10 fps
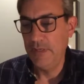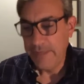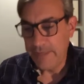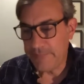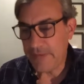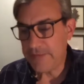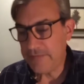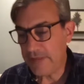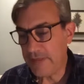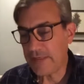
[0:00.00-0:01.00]
Yet the
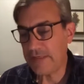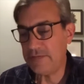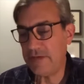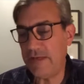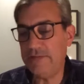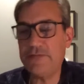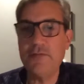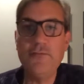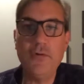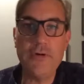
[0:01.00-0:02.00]
idea contains a
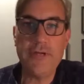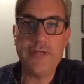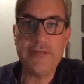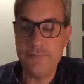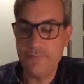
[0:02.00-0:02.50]
void